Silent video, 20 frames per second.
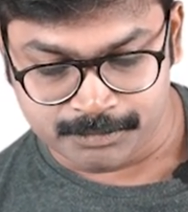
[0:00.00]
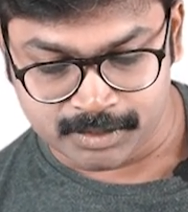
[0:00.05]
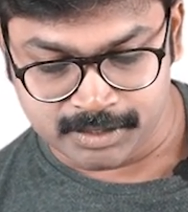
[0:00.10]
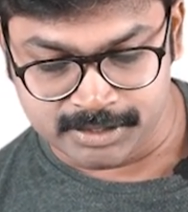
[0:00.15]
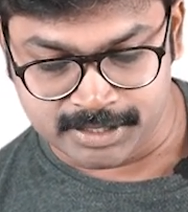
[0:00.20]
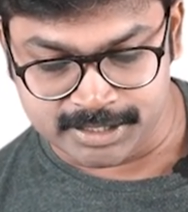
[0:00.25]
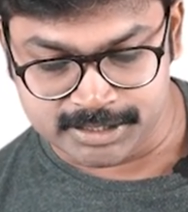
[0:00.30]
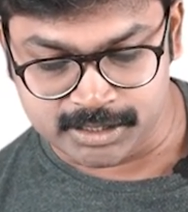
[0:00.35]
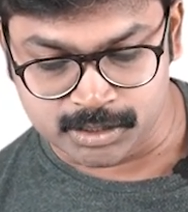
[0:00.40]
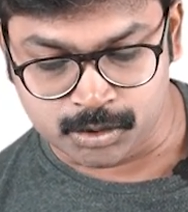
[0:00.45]

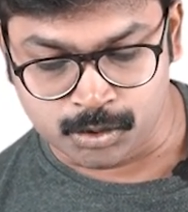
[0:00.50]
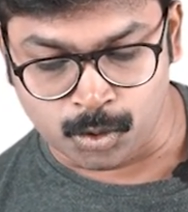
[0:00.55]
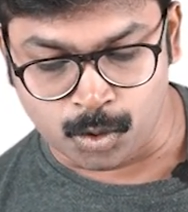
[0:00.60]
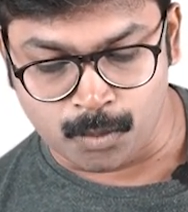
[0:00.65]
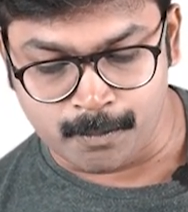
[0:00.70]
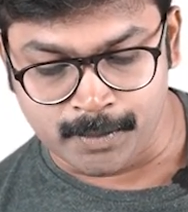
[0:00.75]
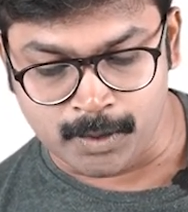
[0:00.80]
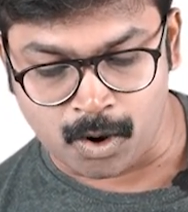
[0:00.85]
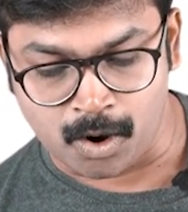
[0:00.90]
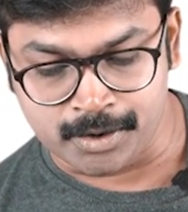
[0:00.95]
There is a
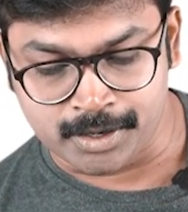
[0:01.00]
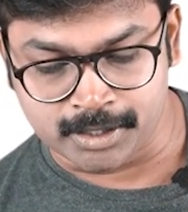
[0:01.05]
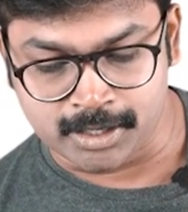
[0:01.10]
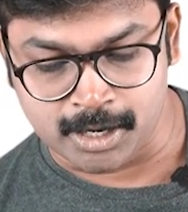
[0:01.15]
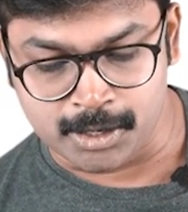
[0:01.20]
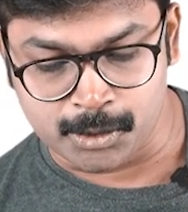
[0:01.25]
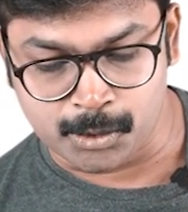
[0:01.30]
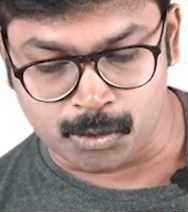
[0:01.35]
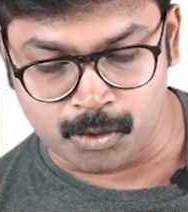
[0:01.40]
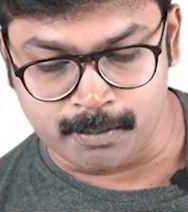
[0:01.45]
global order
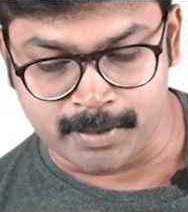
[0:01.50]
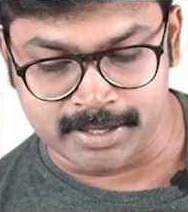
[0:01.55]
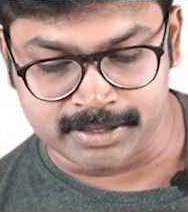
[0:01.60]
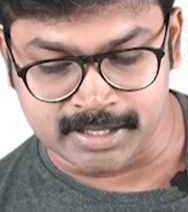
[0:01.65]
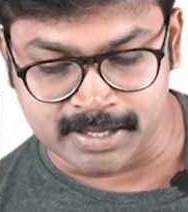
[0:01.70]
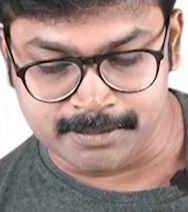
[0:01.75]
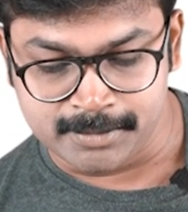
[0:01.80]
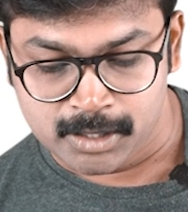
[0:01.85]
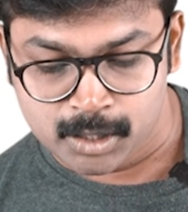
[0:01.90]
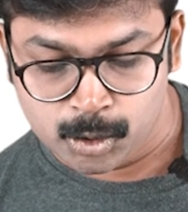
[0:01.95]
controlled by
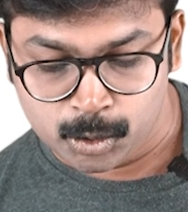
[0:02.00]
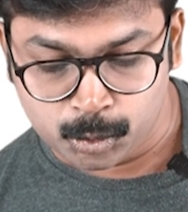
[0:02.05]
them.